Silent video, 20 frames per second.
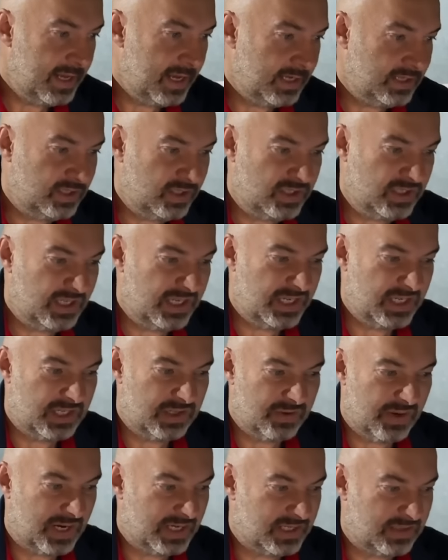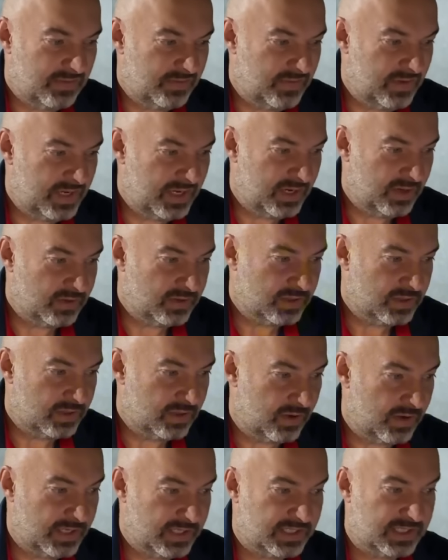It's just an interactive video
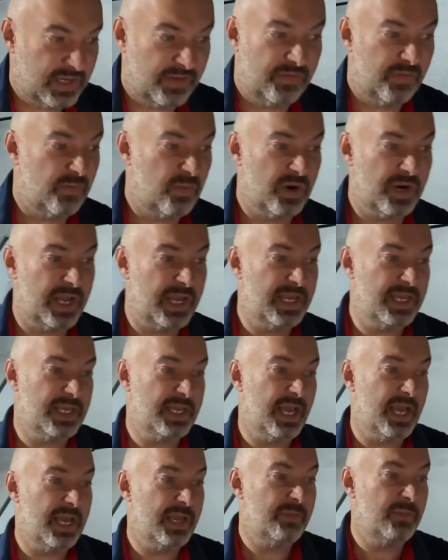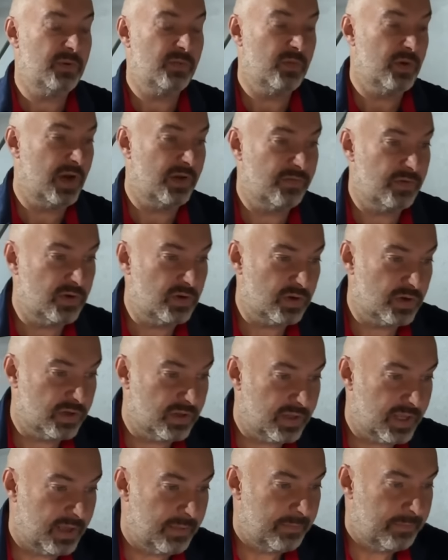tonight. 718 Cayman, we'll have a look
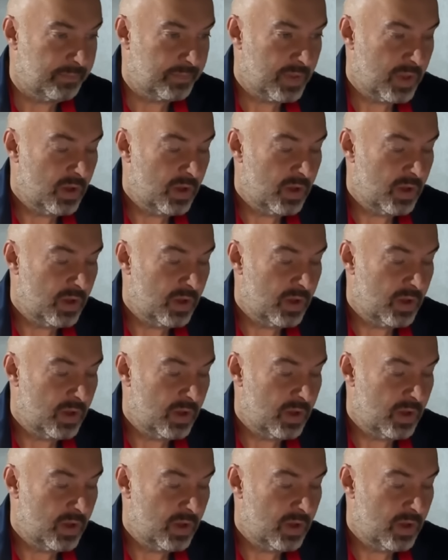at them.